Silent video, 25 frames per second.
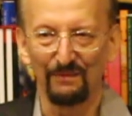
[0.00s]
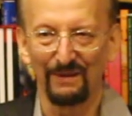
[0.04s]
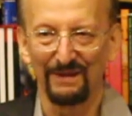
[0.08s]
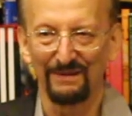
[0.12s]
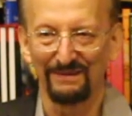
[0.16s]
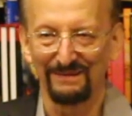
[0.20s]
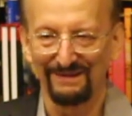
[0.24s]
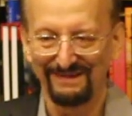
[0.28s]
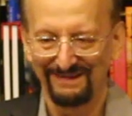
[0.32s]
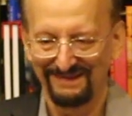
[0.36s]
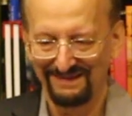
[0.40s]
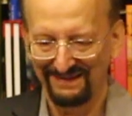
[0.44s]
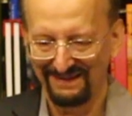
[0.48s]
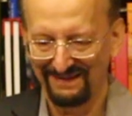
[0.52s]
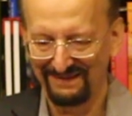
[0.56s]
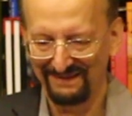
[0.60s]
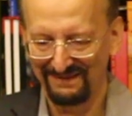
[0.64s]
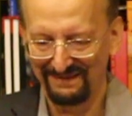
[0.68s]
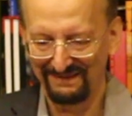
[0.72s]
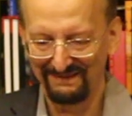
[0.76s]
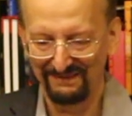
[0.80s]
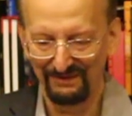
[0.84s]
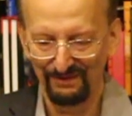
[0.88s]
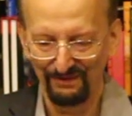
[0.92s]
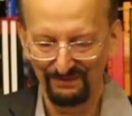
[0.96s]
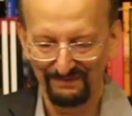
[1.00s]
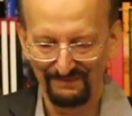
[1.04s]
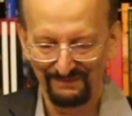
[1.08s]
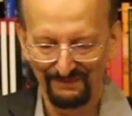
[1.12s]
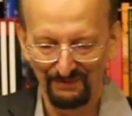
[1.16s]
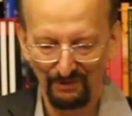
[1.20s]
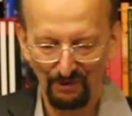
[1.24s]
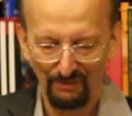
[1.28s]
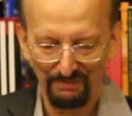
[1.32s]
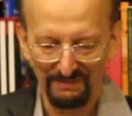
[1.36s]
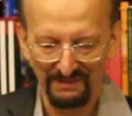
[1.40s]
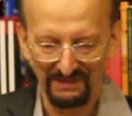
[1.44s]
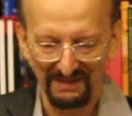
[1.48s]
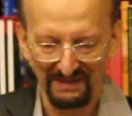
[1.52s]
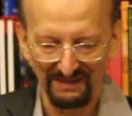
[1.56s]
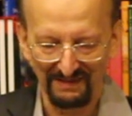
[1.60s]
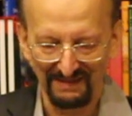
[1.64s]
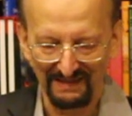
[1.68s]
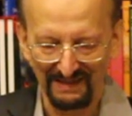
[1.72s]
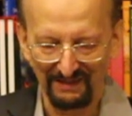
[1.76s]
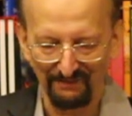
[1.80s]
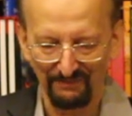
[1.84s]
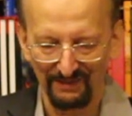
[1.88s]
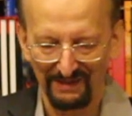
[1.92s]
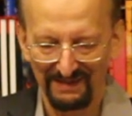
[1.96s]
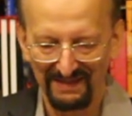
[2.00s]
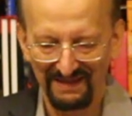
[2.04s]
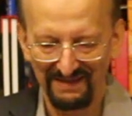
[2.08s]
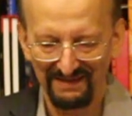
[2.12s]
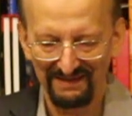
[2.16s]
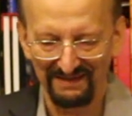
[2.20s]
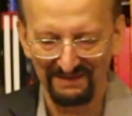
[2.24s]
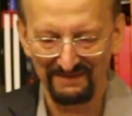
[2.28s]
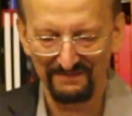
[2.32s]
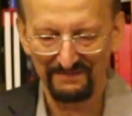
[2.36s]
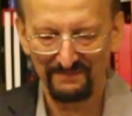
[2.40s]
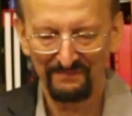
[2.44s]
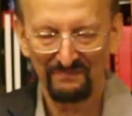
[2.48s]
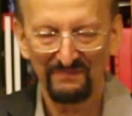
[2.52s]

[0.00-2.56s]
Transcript: one. Norbert didn't get one either.